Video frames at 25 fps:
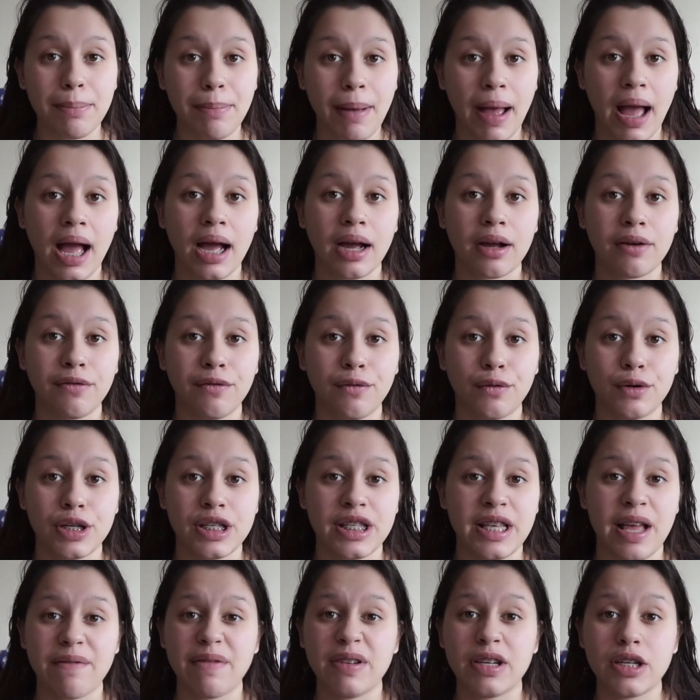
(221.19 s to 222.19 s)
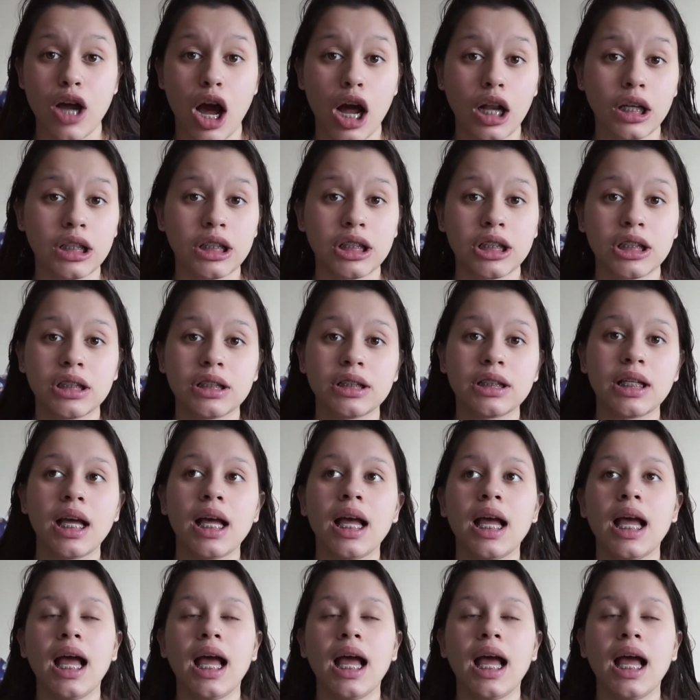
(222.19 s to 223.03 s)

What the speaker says: pack for $7,